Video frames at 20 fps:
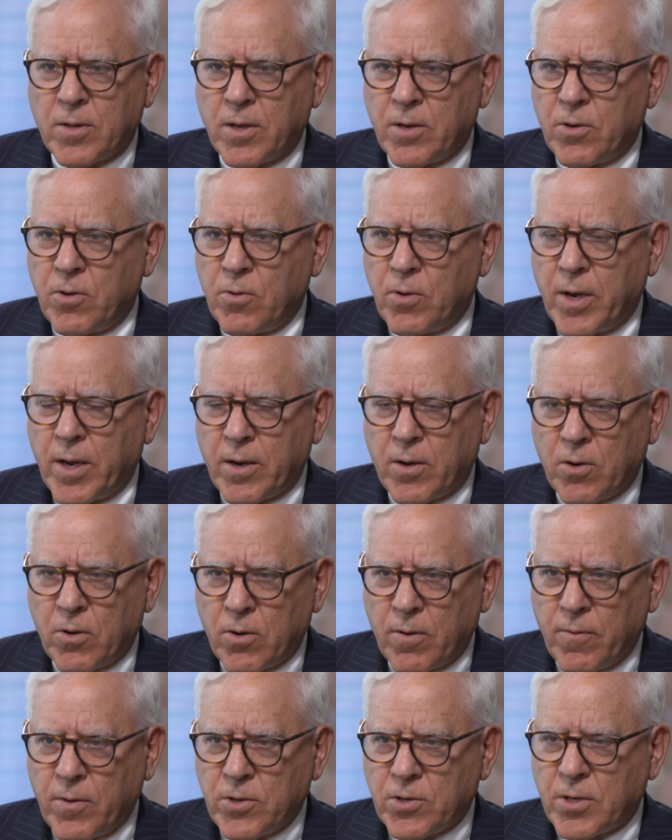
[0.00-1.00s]
Did you get
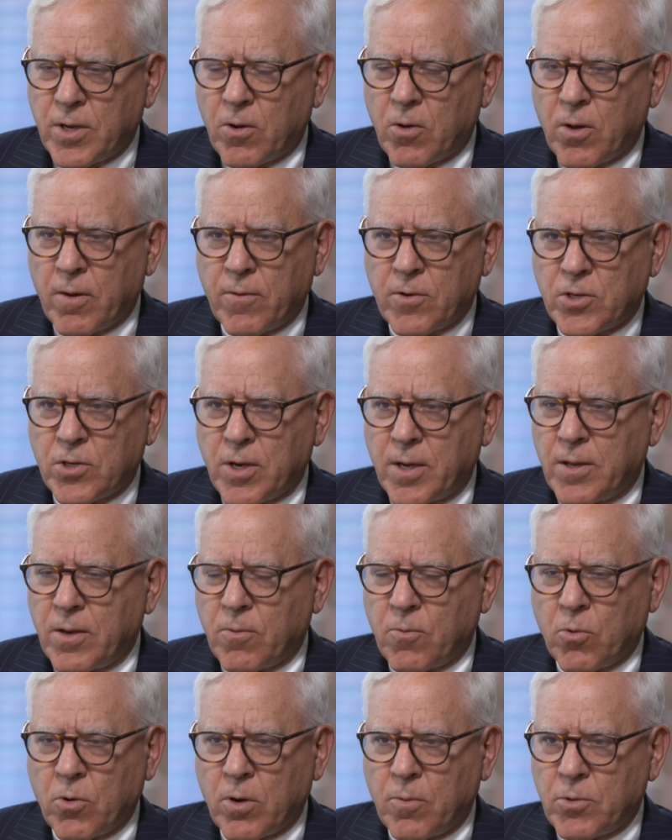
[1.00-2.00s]
nervous that all of a sudden the
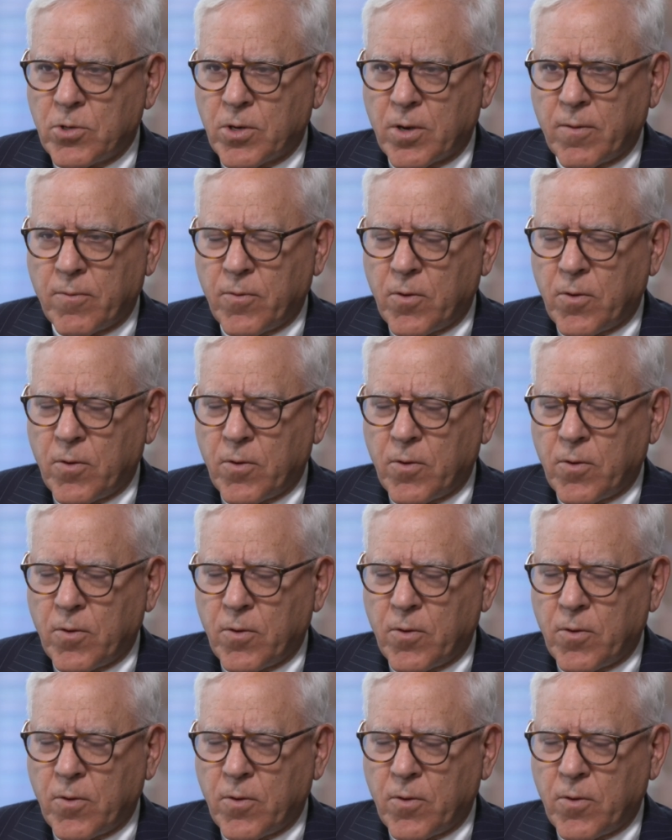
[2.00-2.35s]
world was going to